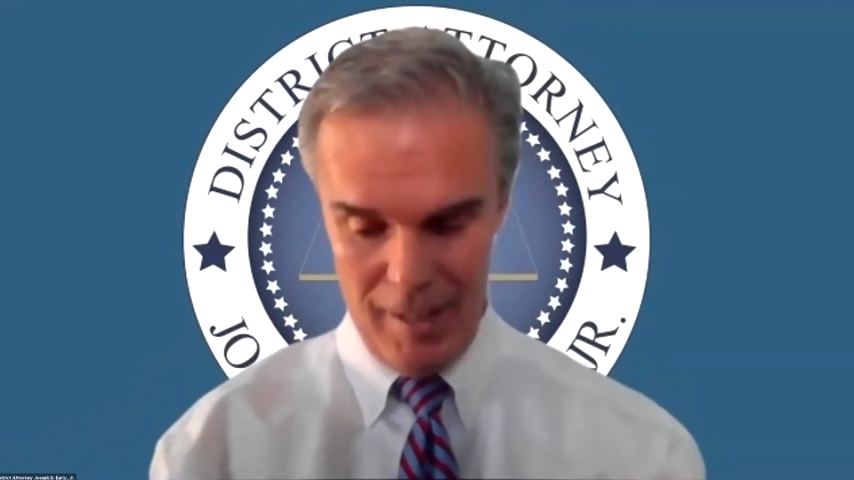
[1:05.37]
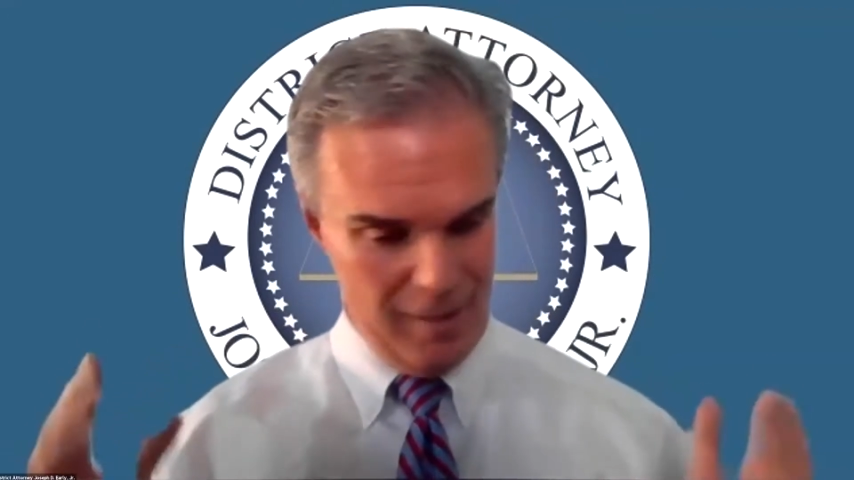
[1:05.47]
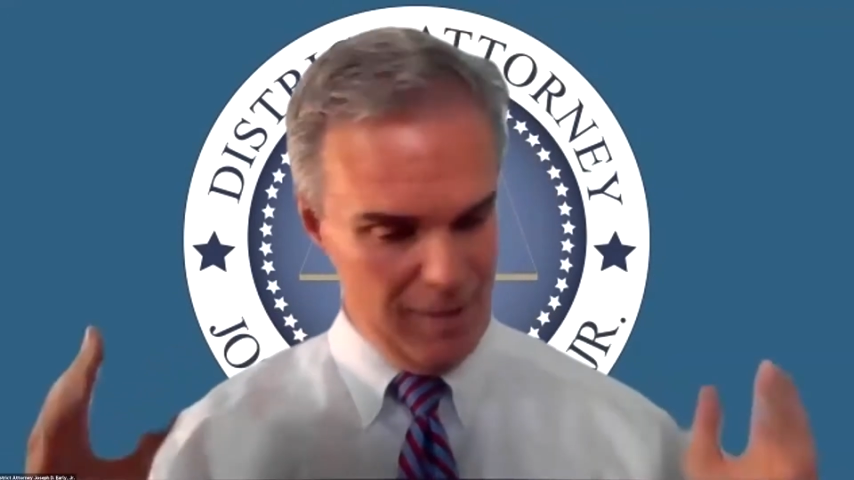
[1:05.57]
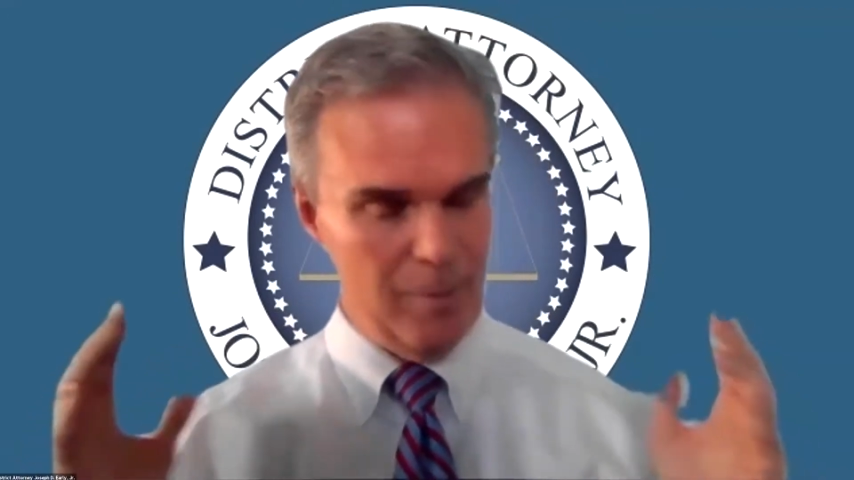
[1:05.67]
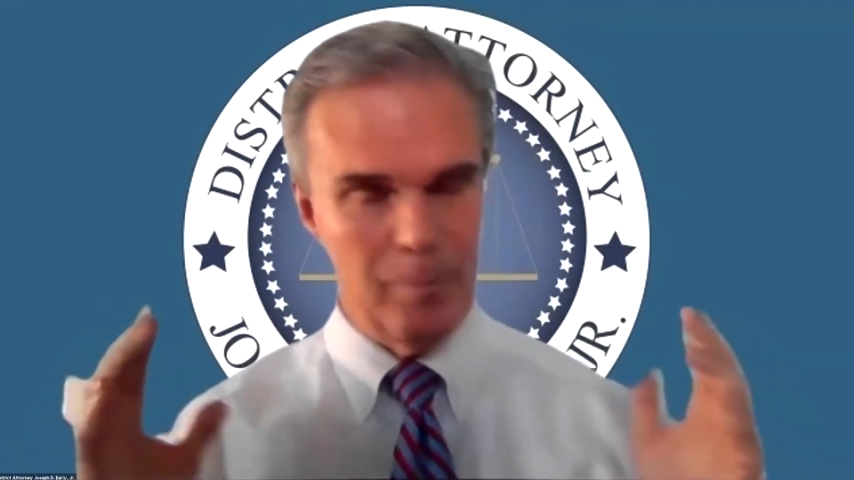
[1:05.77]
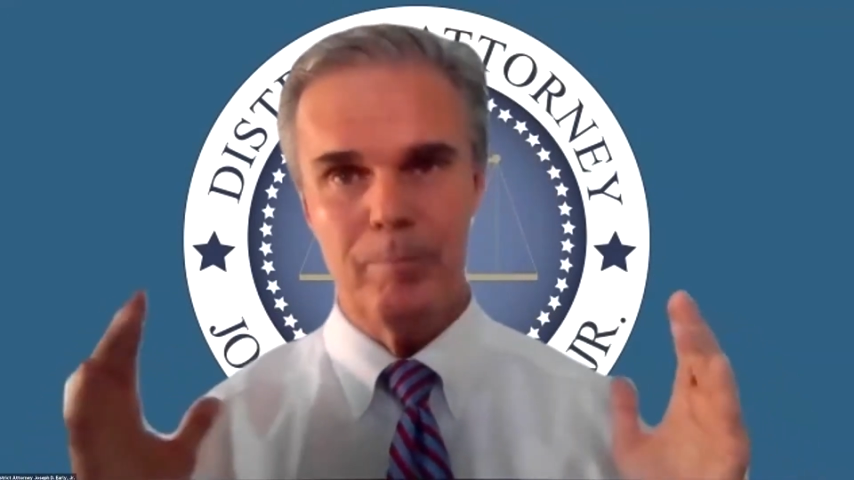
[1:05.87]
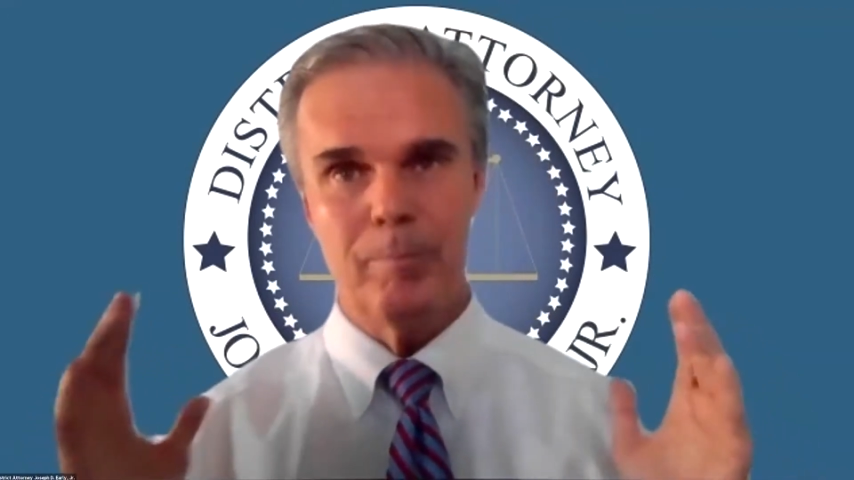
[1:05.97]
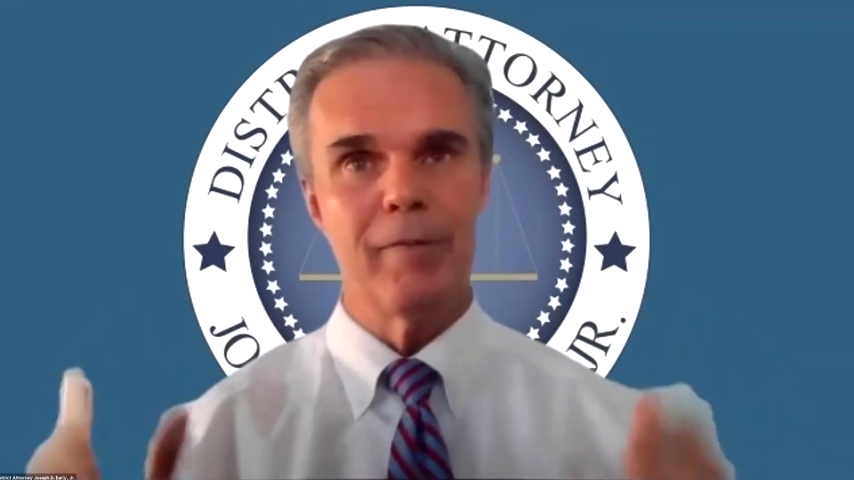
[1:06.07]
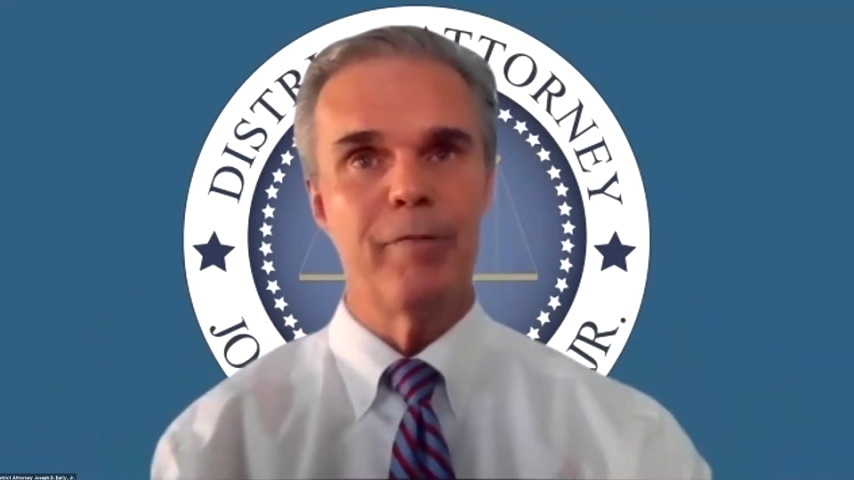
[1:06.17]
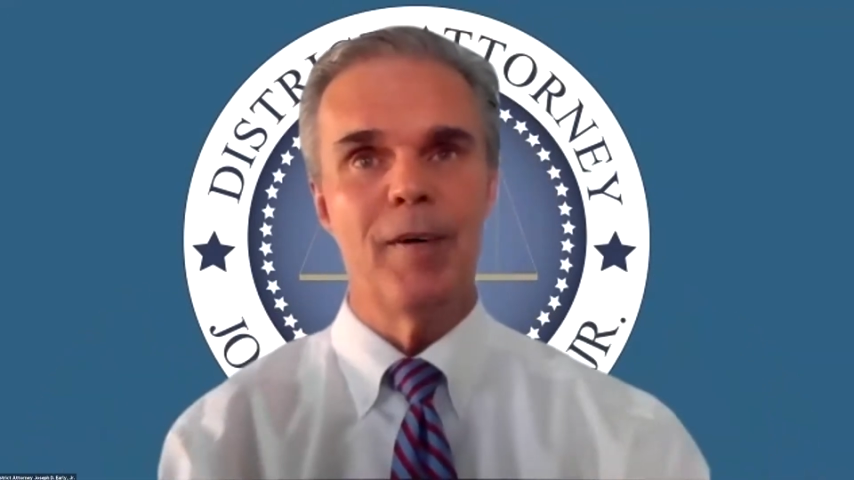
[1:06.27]
It
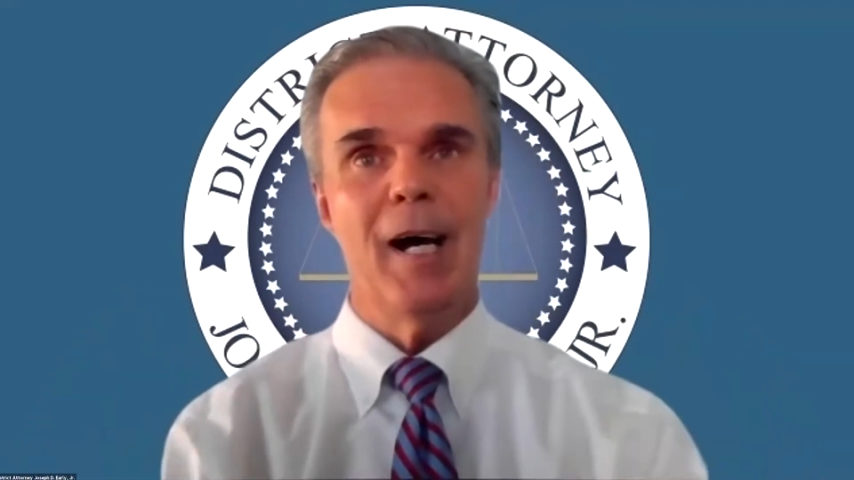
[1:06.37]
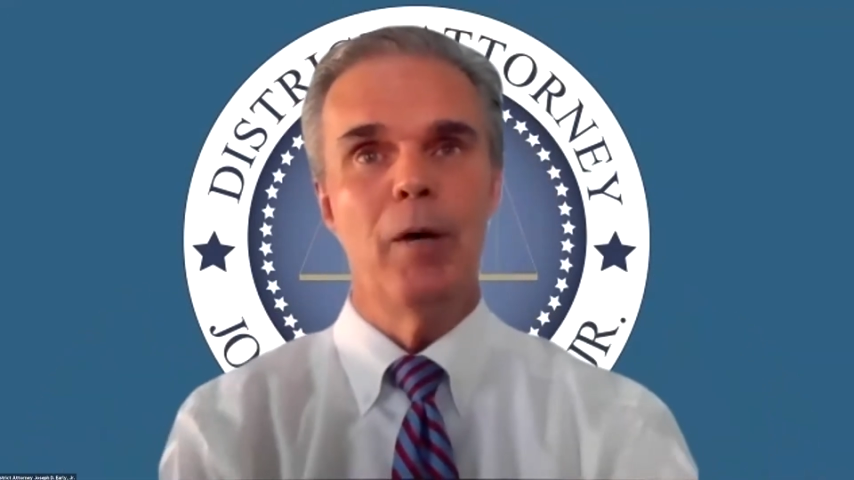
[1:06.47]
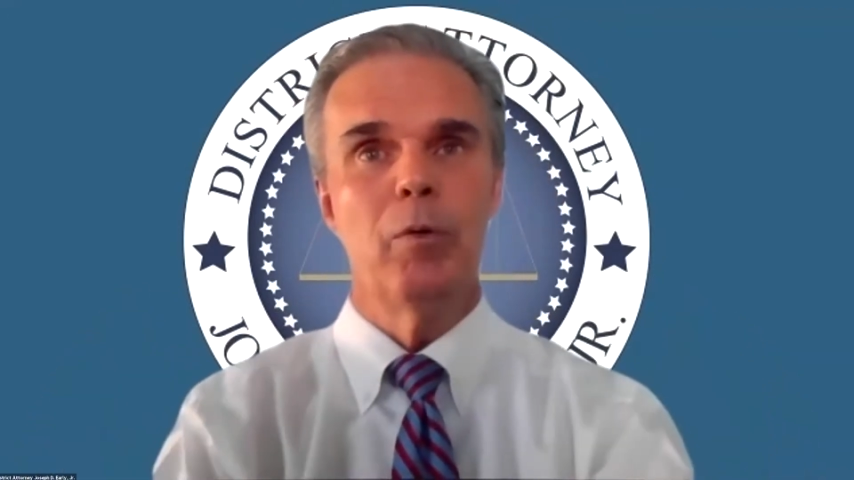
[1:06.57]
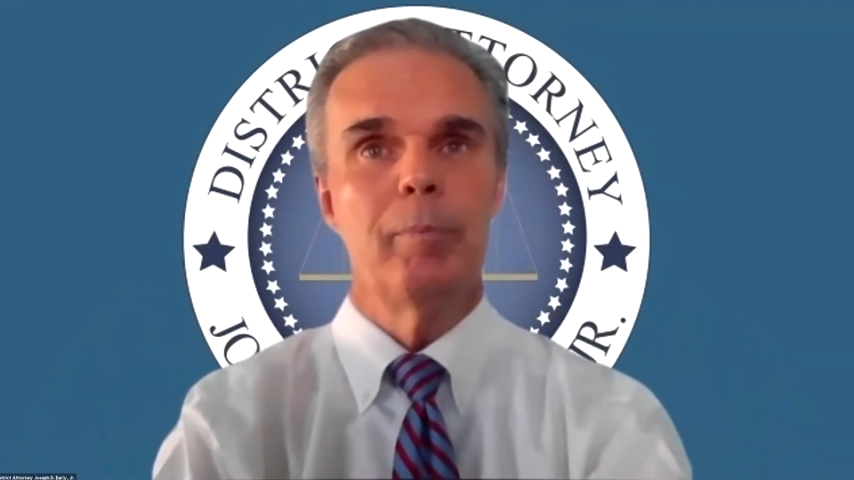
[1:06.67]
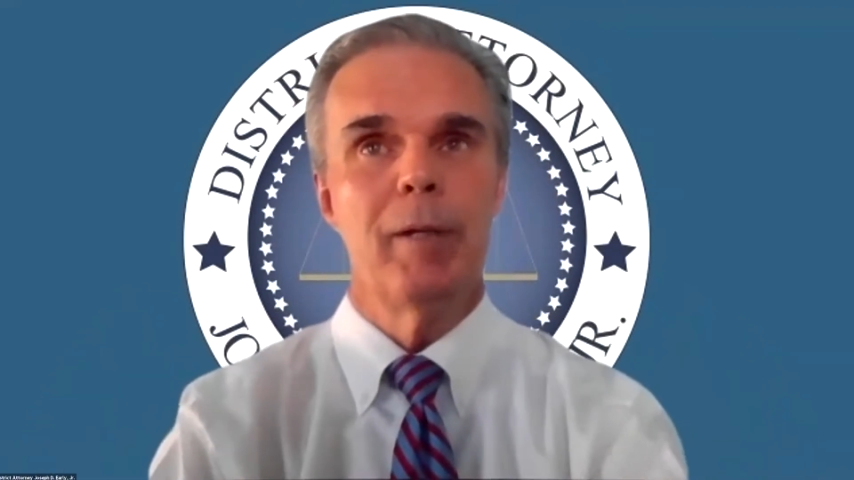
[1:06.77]
by far would